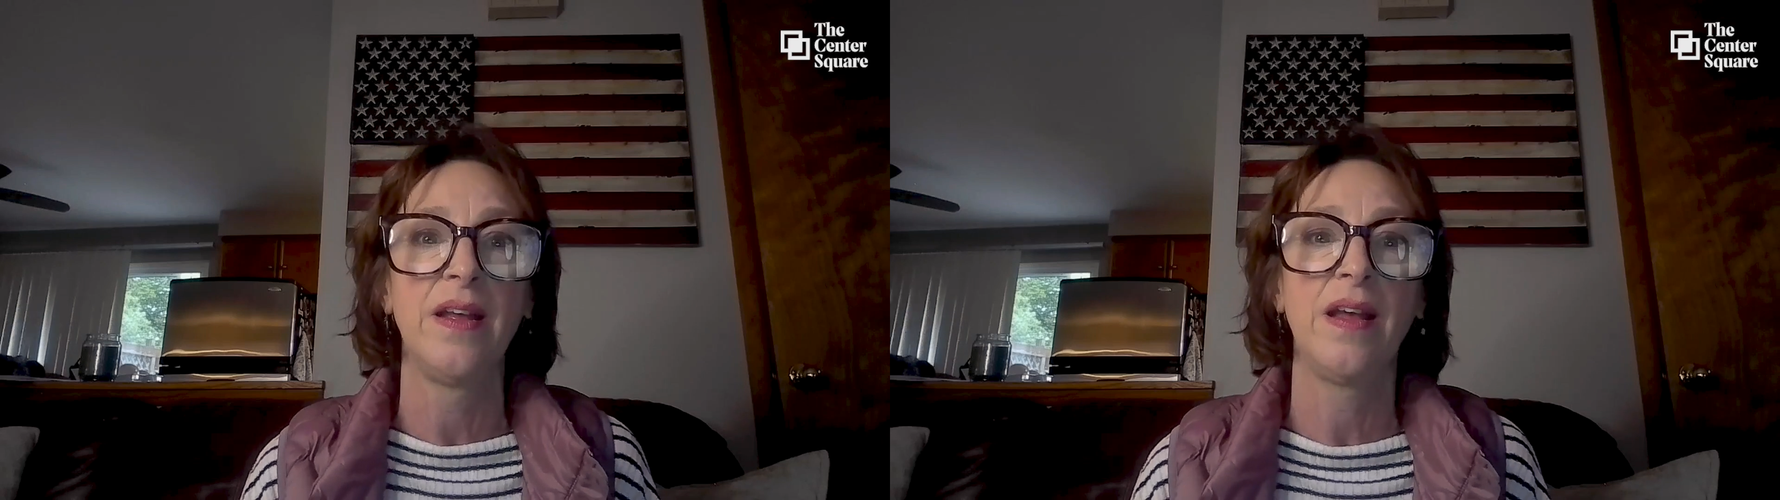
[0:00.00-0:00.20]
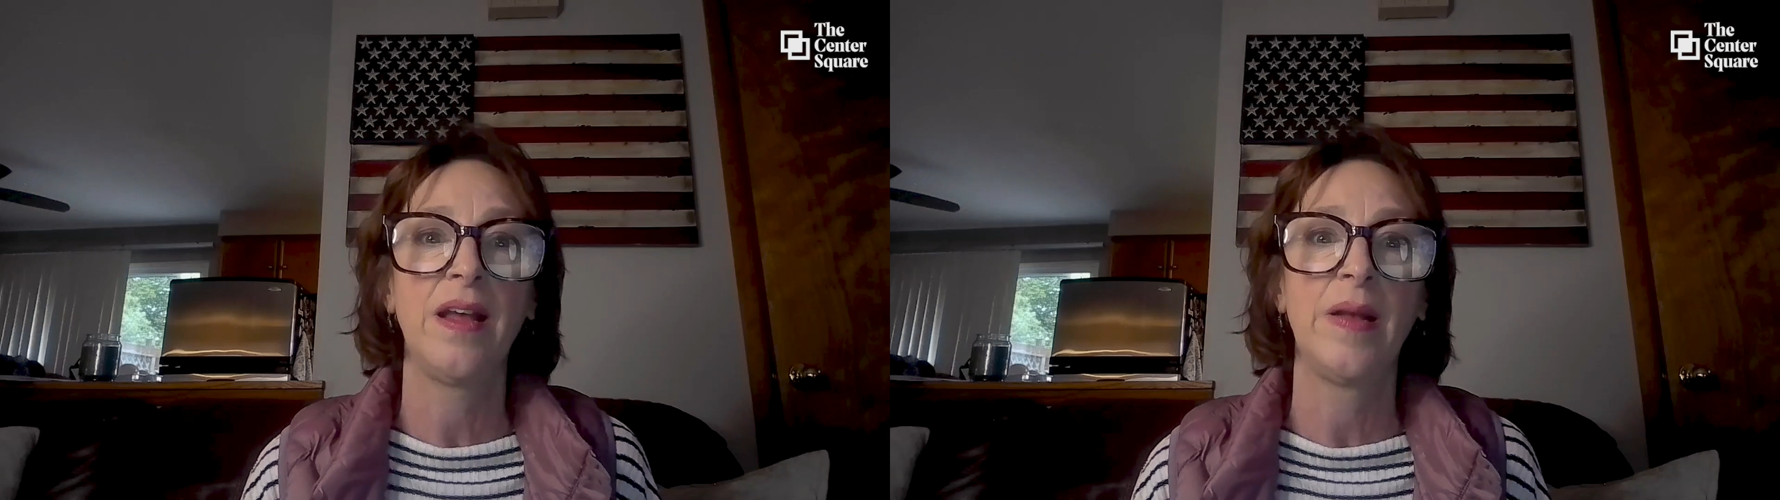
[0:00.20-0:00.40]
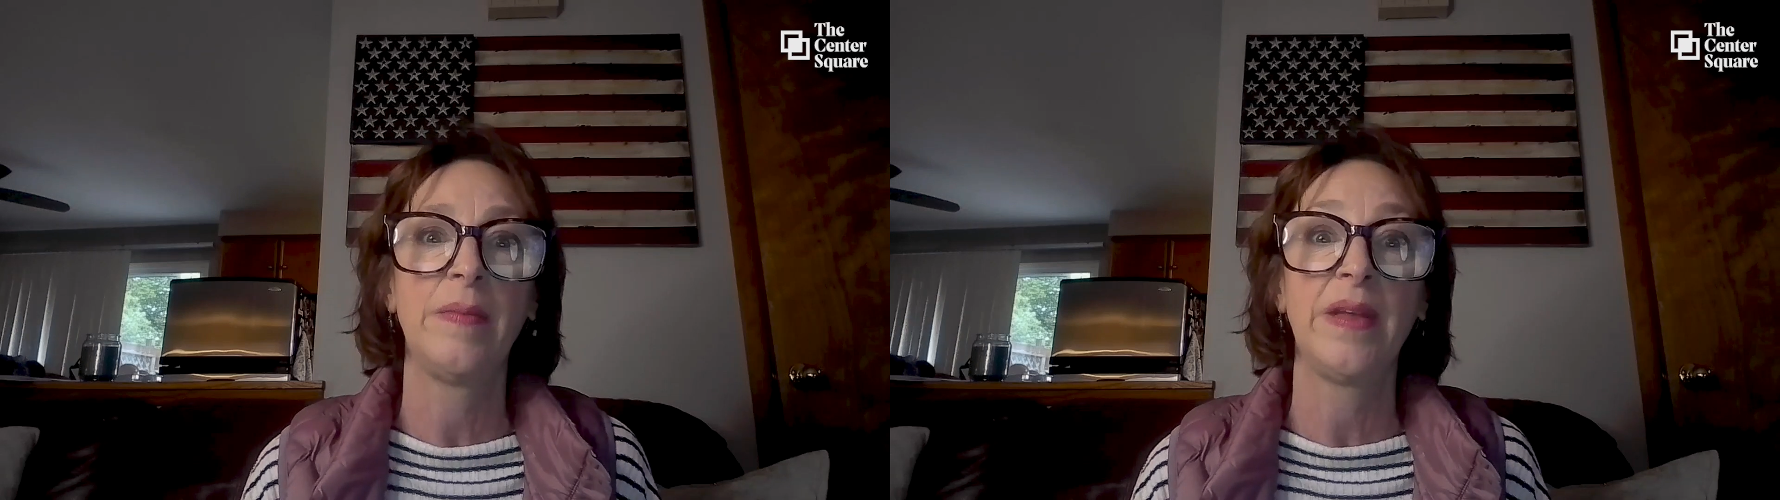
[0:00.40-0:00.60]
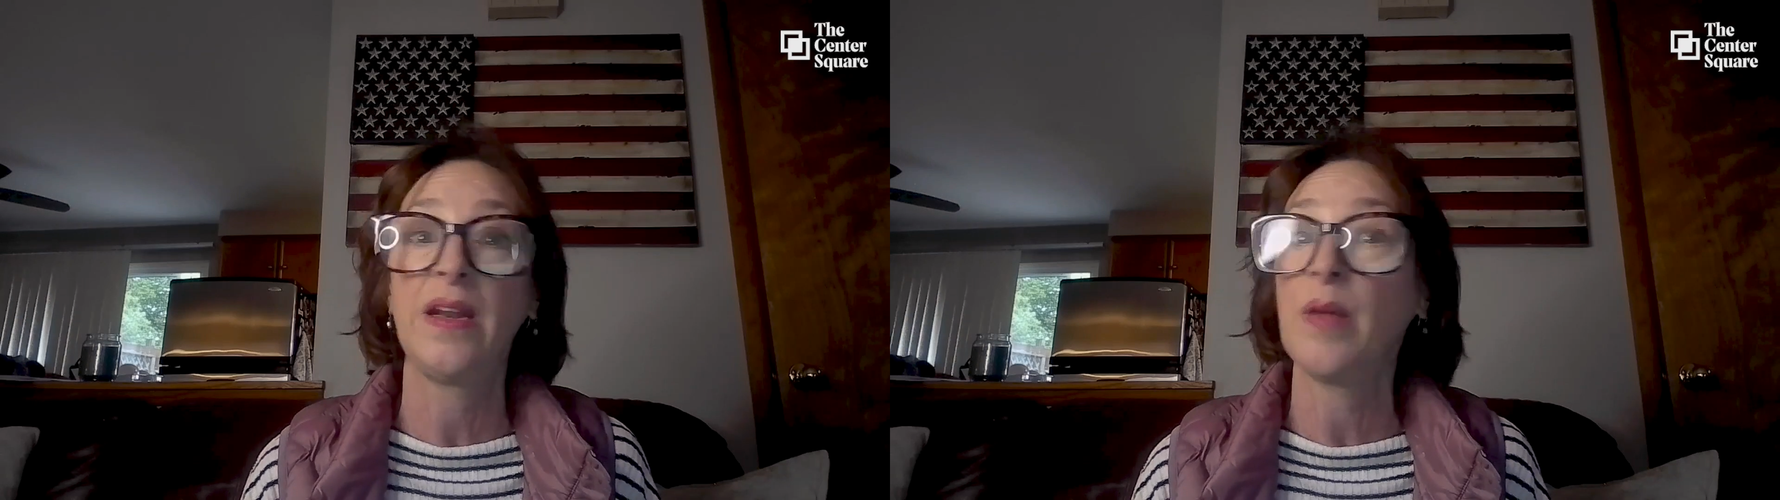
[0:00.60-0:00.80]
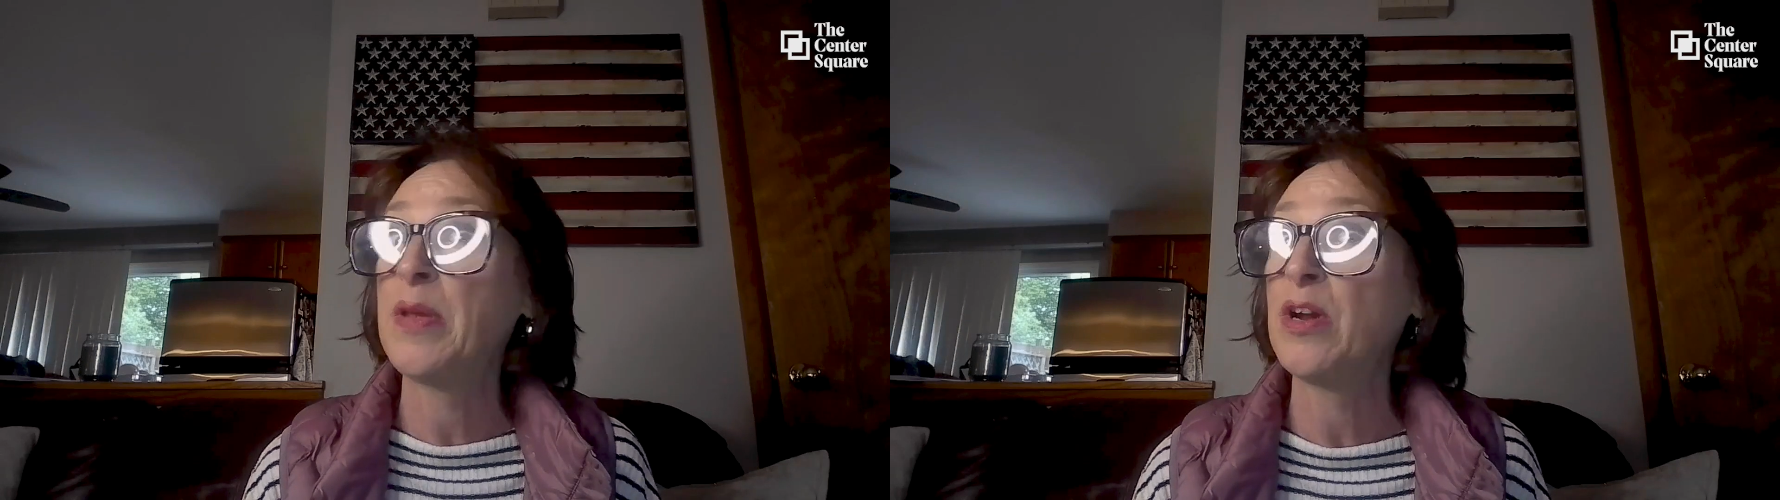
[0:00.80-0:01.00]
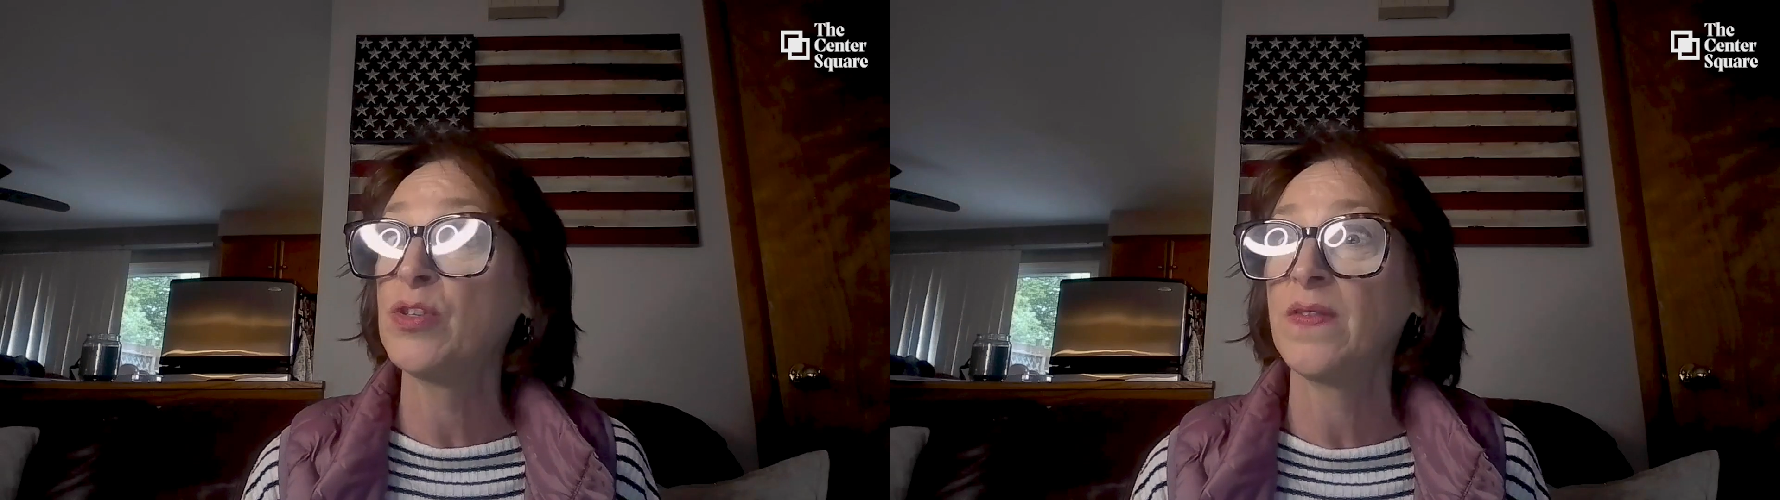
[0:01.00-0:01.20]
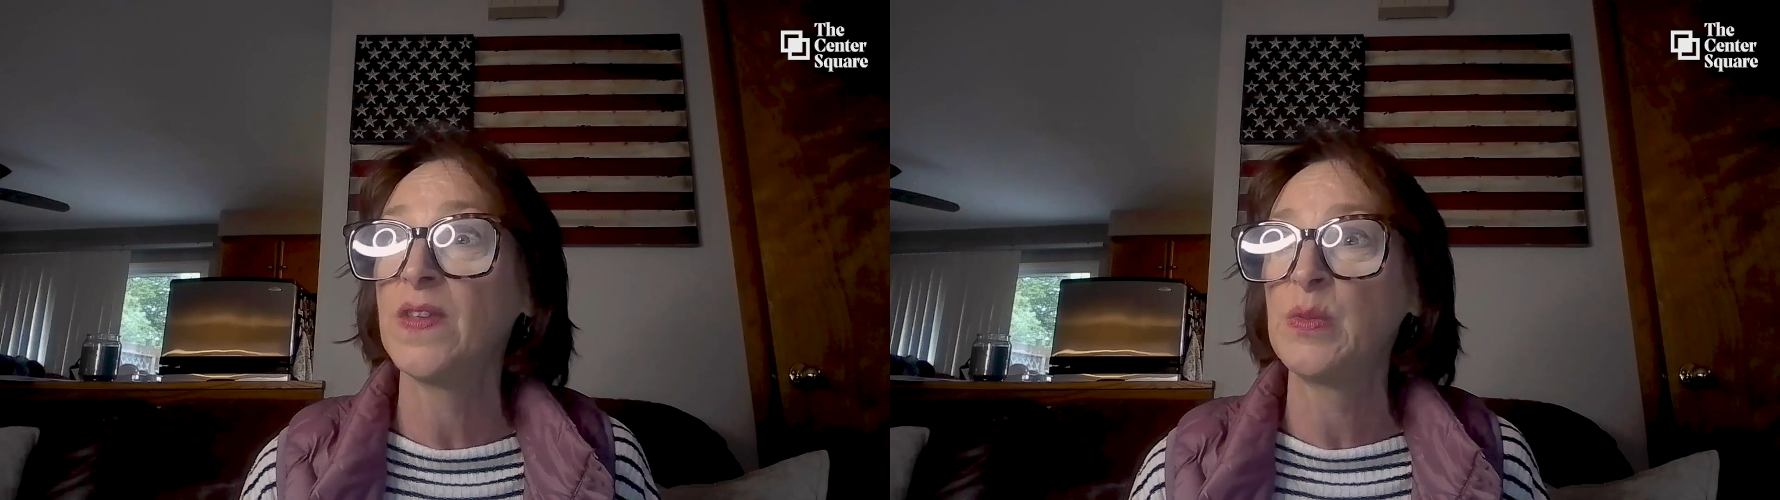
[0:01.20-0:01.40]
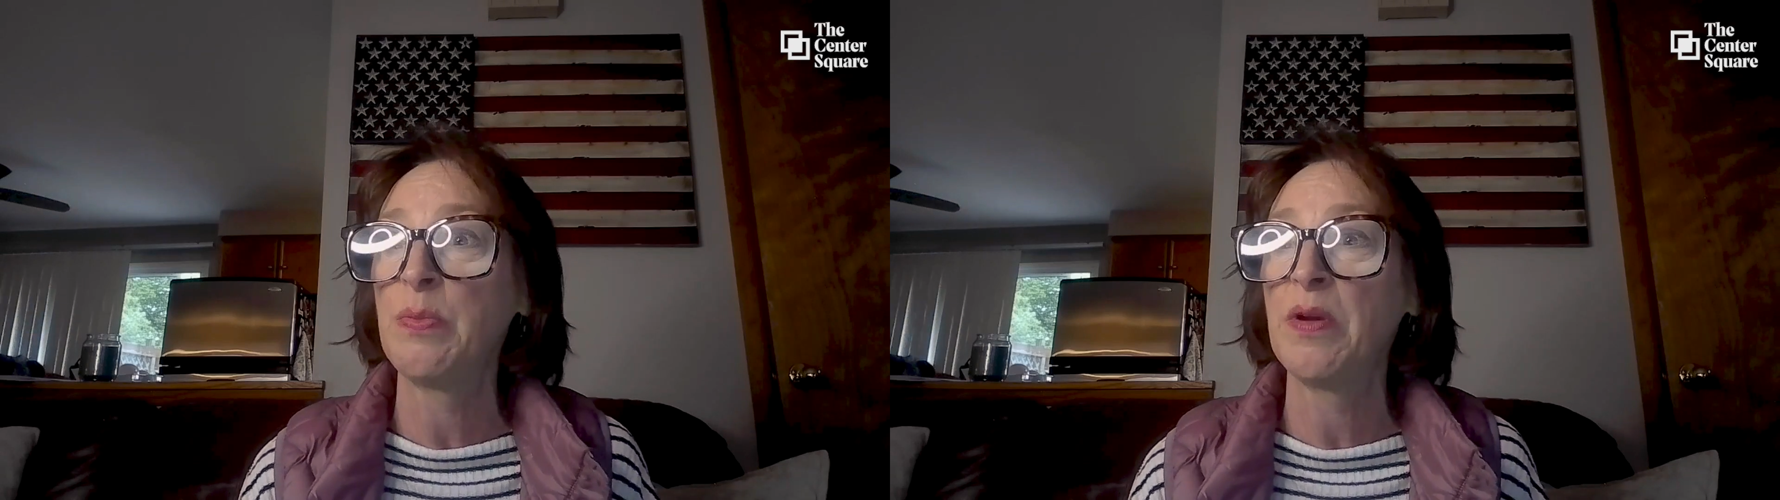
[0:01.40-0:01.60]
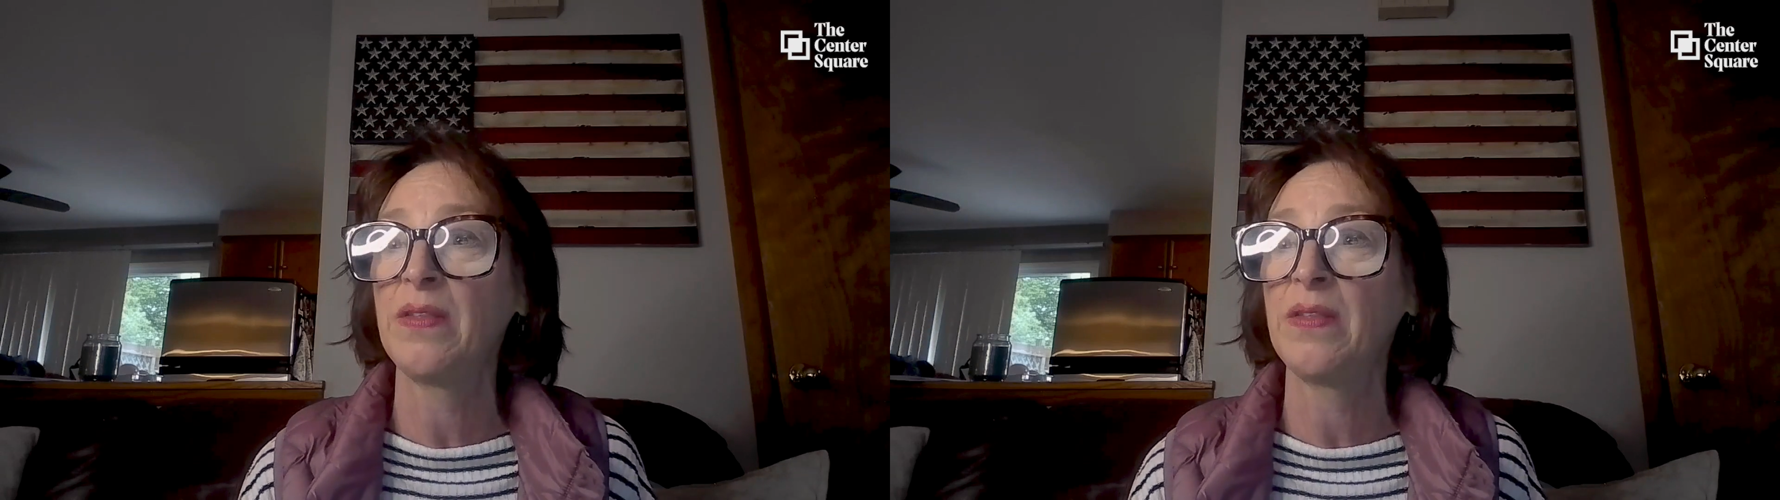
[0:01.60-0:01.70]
it appears at this point